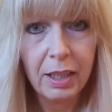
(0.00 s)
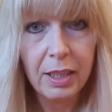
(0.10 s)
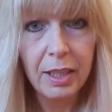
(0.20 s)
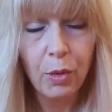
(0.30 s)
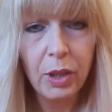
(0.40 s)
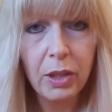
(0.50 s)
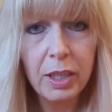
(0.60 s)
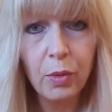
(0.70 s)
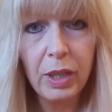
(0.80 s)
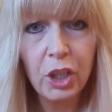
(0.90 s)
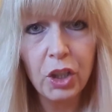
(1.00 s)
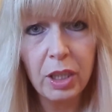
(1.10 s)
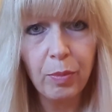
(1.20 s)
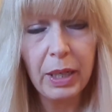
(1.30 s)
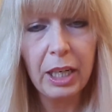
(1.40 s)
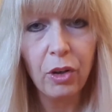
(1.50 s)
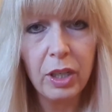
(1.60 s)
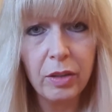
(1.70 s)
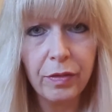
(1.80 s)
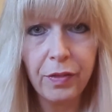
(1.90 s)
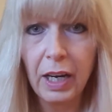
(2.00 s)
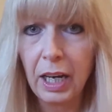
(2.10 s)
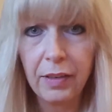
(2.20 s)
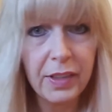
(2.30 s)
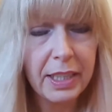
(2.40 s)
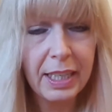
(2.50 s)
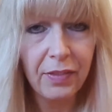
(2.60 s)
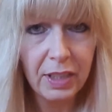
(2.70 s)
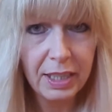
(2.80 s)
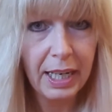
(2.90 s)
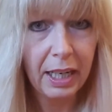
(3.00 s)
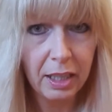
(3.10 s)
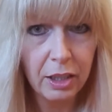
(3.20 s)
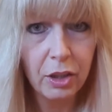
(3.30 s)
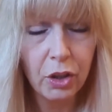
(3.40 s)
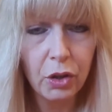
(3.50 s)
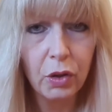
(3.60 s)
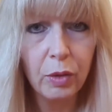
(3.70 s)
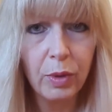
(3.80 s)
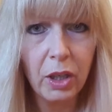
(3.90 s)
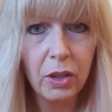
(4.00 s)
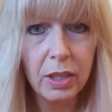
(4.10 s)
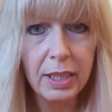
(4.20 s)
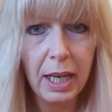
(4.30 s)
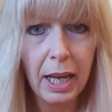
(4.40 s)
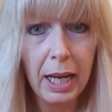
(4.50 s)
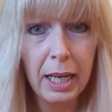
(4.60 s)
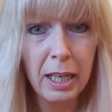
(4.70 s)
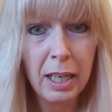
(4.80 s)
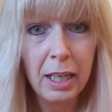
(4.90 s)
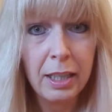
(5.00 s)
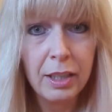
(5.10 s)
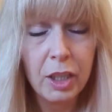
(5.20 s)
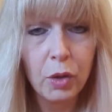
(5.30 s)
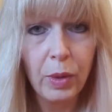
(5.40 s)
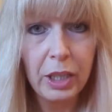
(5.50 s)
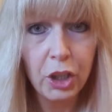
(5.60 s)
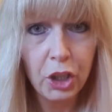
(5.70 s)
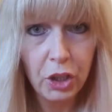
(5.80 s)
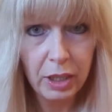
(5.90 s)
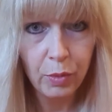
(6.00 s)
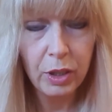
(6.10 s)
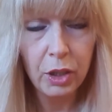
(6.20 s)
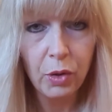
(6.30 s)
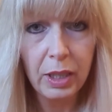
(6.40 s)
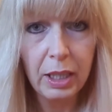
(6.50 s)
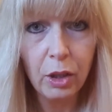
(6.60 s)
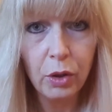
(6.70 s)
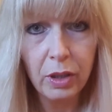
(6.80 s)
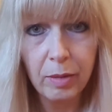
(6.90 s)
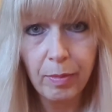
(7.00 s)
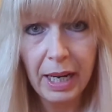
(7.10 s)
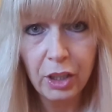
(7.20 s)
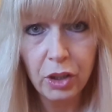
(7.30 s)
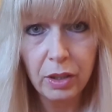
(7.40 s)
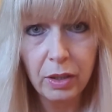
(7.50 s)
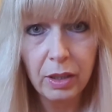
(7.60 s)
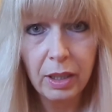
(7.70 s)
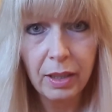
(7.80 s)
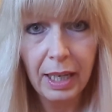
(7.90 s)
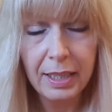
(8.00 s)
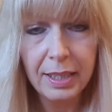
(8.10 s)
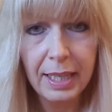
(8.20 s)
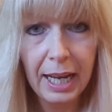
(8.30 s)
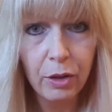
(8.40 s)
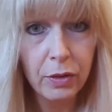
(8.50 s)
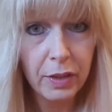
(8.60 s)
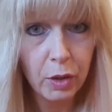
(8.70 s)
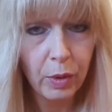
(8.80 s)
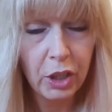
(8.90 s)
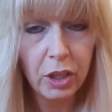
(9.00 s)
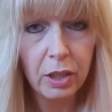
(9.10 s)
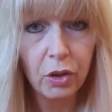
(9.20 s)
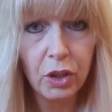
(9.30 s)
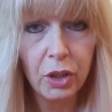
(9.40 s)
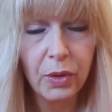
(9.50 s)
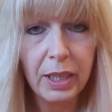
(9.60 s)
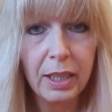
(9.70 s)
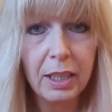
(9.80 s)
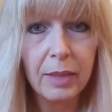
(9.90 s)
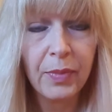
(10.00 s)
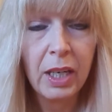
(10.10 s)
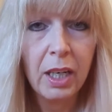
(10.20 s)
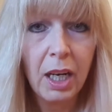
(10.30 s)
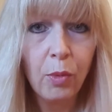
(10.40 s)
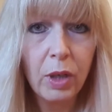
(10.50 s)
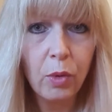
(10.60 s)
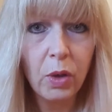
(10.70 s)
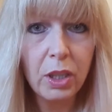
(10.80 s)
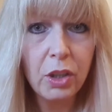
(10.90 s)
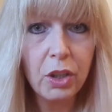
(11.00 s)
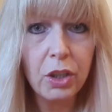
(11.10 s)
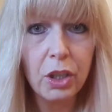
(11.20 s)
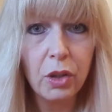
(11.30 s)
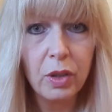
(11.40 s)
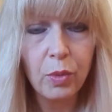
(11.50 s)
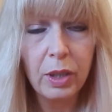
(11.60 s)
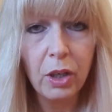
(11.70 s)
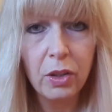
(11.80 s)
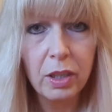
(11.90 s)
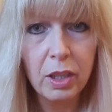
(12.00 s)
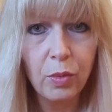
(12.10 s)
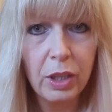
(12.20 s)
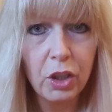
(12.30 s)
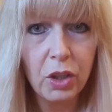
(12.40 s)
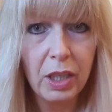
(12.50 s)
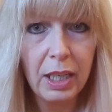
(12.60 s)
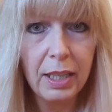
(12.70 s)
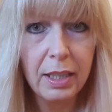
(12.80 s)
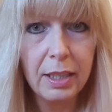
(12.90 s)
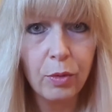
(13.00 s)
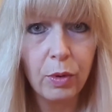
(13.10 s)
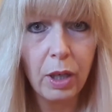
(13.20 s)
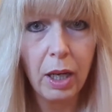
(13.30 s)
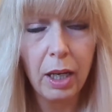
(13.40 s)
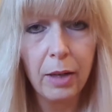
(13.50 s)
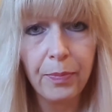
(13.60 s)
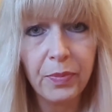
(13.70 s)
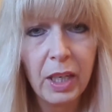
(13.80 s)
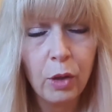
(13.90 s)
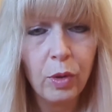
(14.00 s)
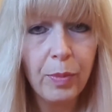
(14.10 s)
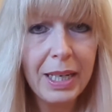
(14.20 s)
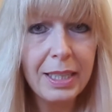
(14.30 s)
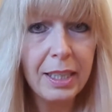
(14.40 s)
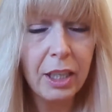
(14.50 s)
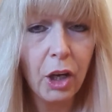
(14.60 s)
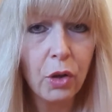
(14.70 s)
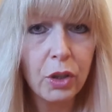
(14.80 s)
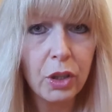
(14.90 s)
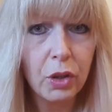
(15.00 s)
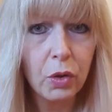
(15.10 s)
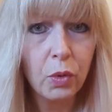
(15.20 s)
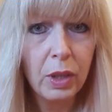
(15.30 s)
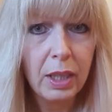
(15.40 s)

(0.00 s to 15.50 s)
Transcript: So we're going to switch in a period of 5 to 7 seconds at all, and we're going to say swish as we're doing it, or you can imagine that sound of swish as you're doing it. And what I want you to do is we're going to switch these. We're basically going to